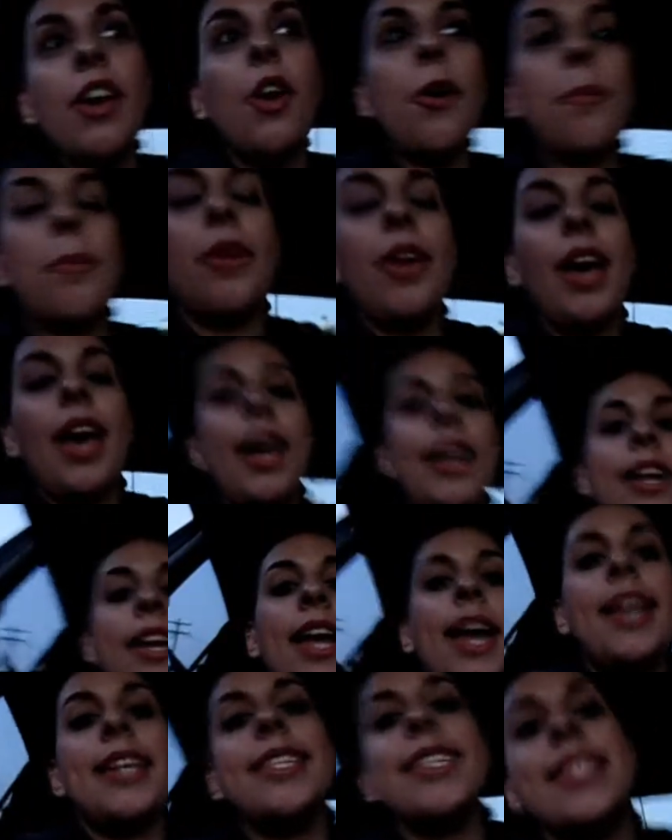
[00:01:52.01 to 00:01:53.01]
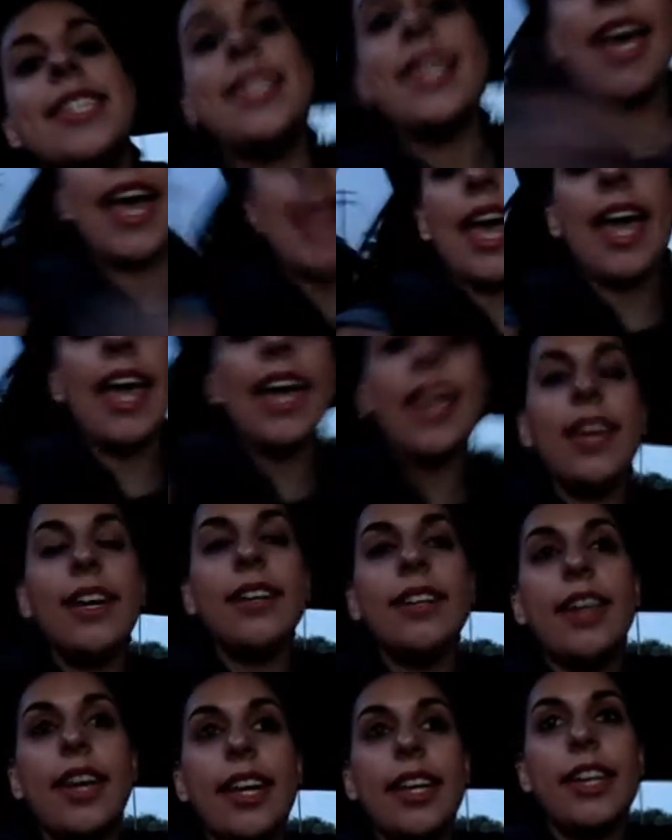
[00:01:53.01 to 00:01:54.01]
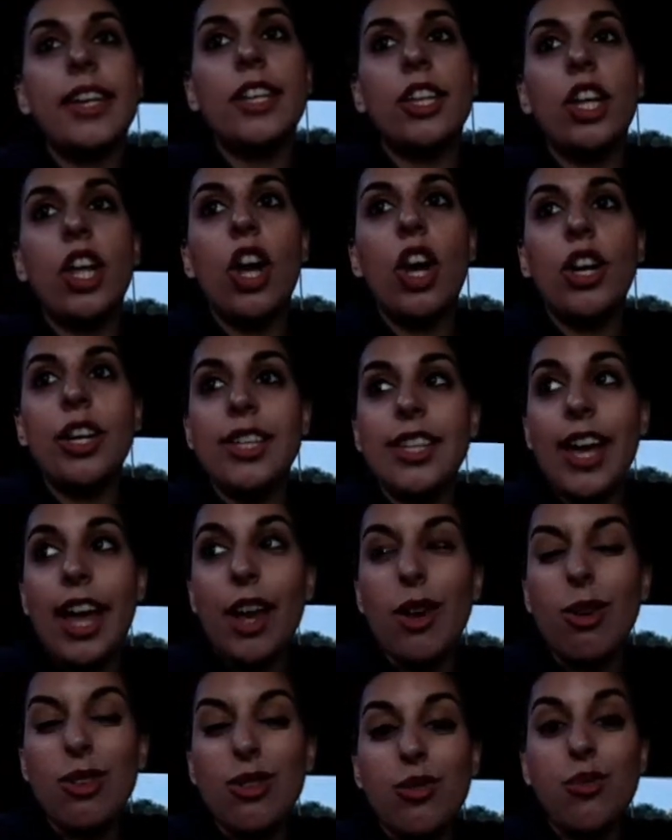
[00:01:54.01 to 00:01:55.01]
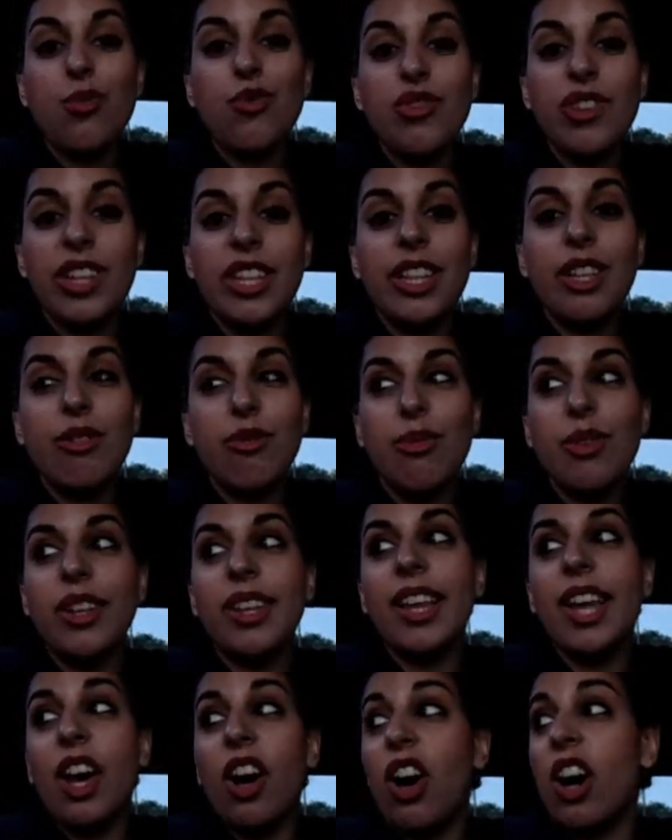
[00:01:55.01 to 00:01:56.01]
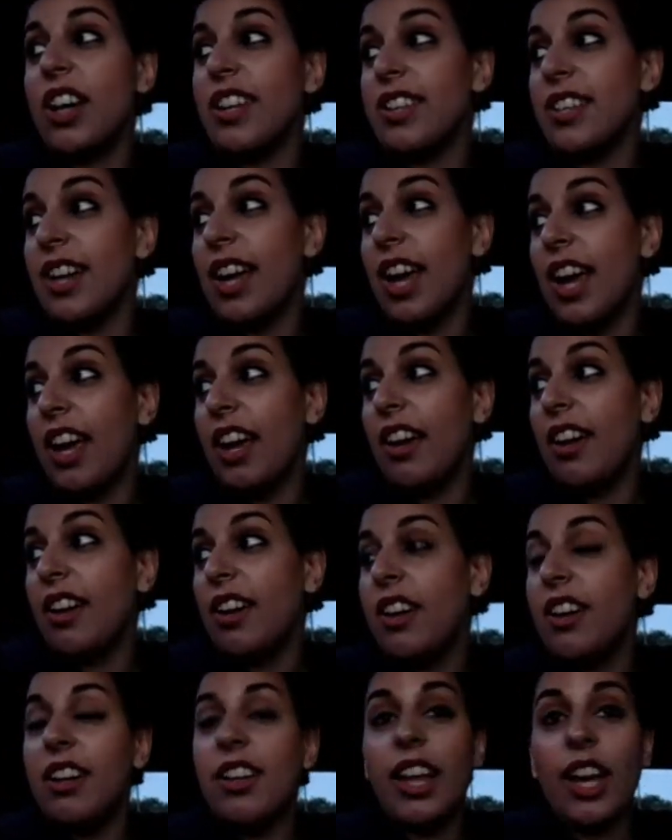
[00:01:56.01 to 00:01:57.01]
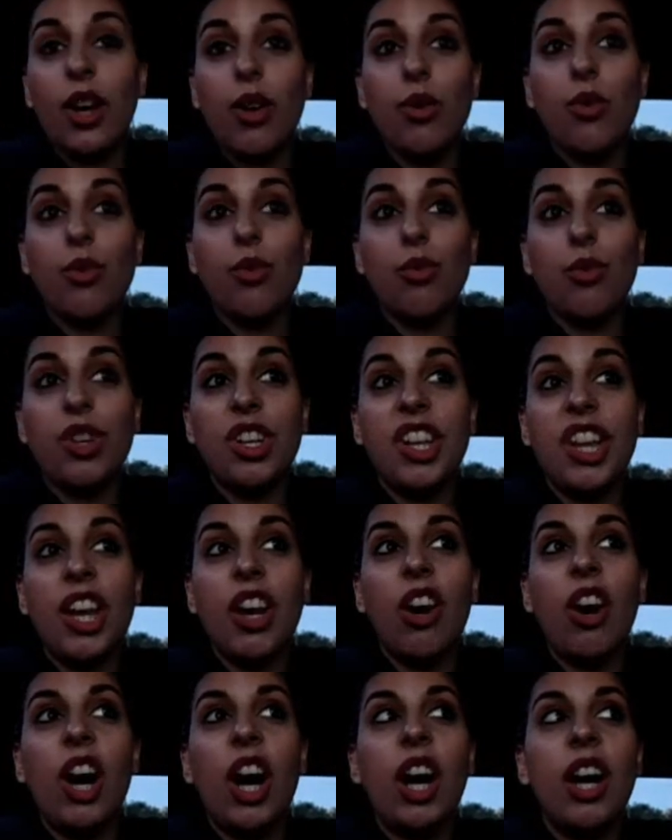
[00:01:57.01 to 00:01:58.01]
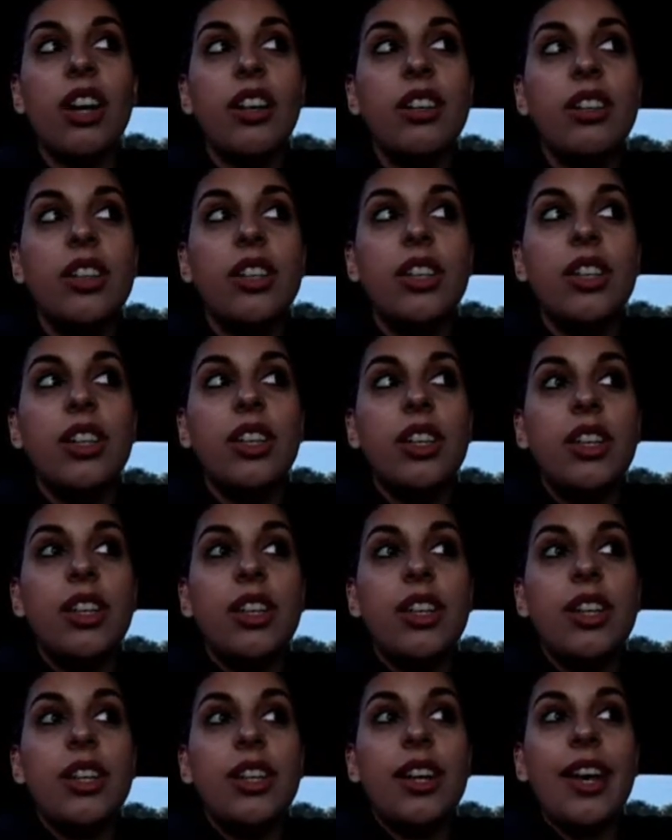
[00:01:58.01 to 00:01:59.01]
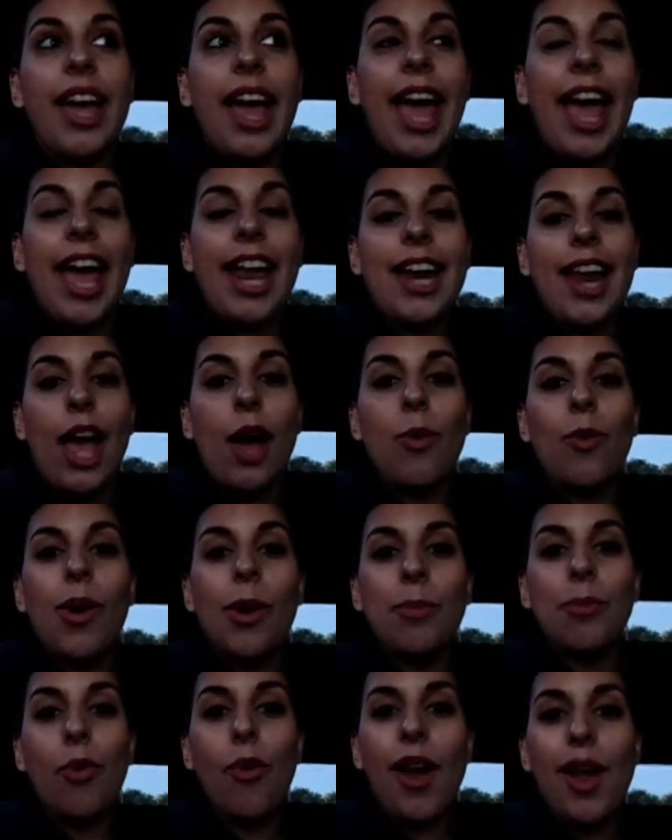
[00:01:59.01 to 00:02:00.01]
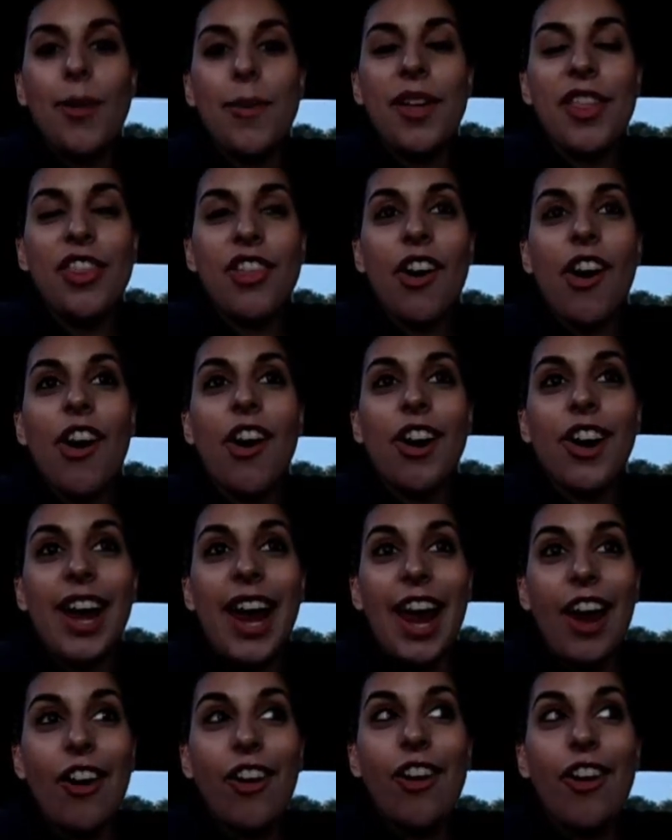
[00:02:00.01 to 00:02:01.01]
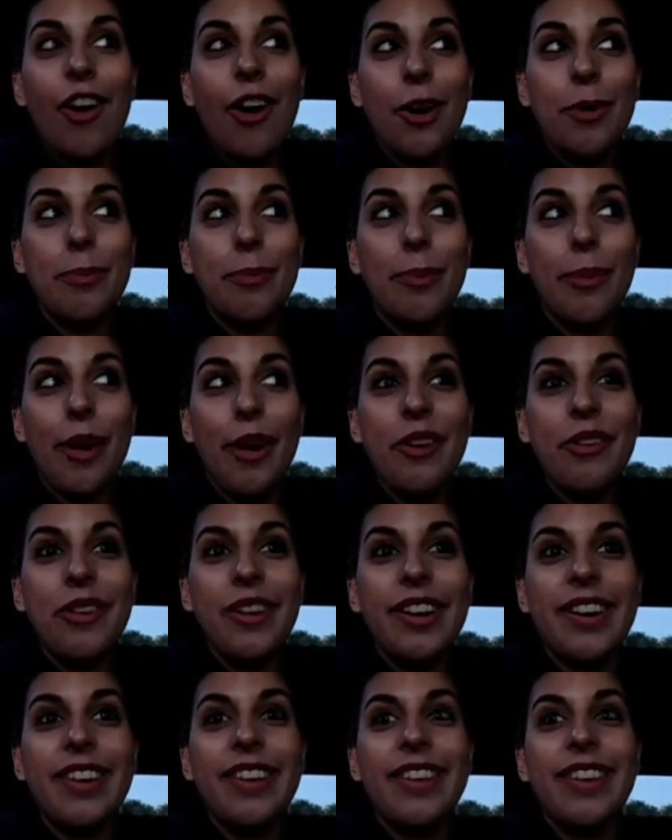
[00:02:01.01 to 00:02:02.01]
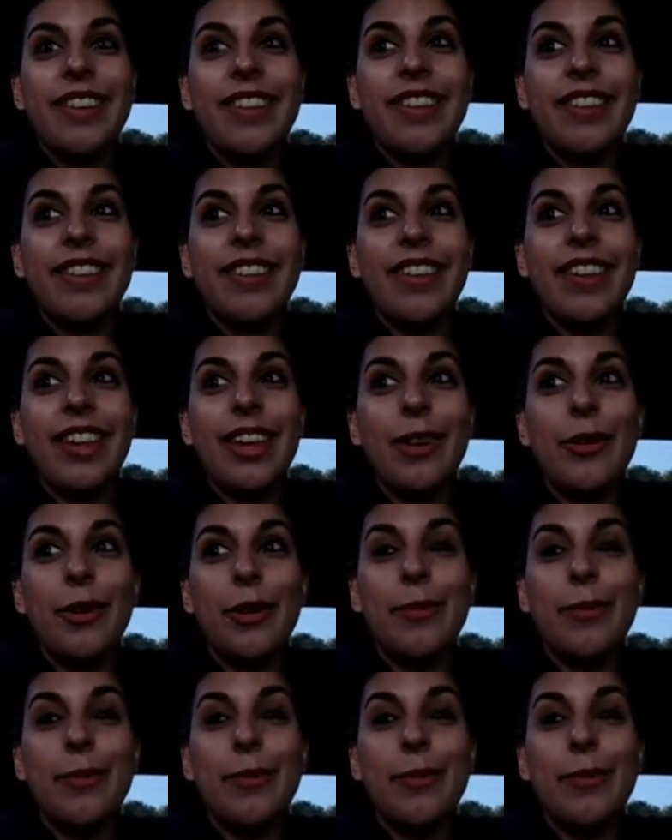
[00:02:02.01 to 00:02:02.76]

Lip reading: hope you had a nice day. I had a long day. It was really, really hot today. Like, really hot. And at one point, we thought our aircon broke. It